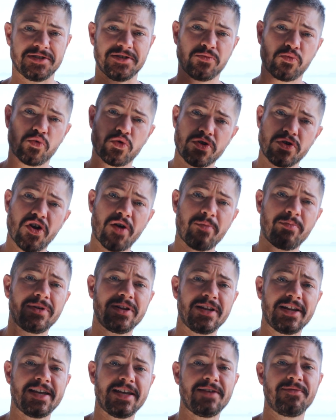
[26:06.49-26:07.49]
You would not
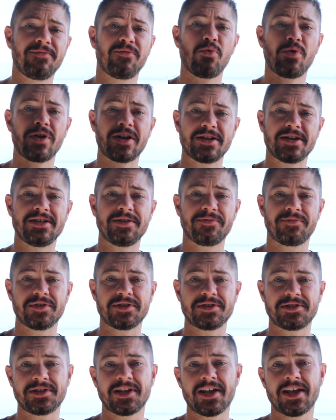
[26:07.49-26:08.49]
believe what a
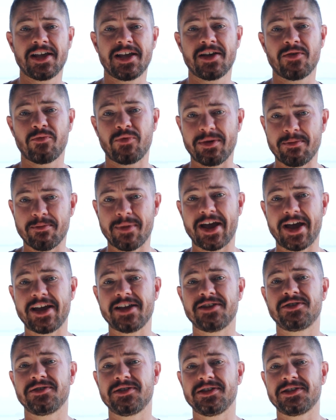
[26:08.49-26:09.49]
difference we
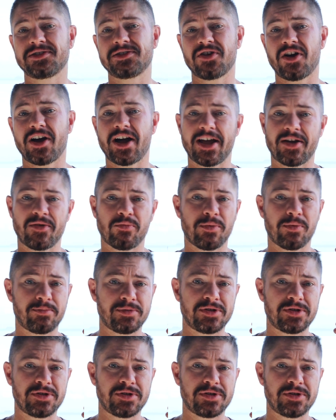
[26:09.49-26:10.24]
made to this guy